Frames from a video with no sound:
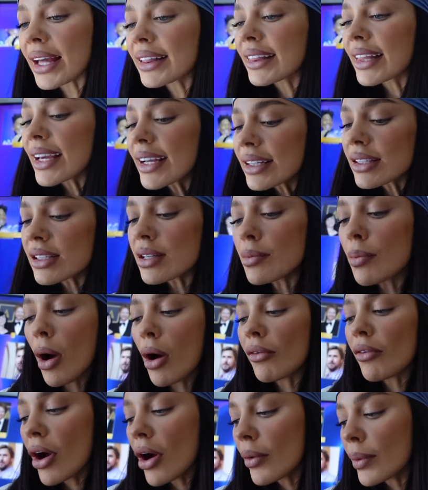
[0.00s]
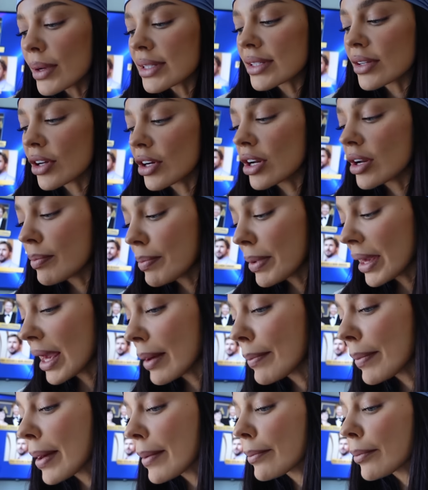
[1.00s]
think tomorrow is going to be a
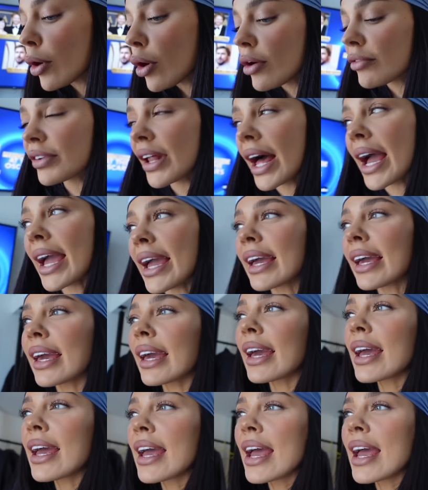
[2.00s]
bit more of like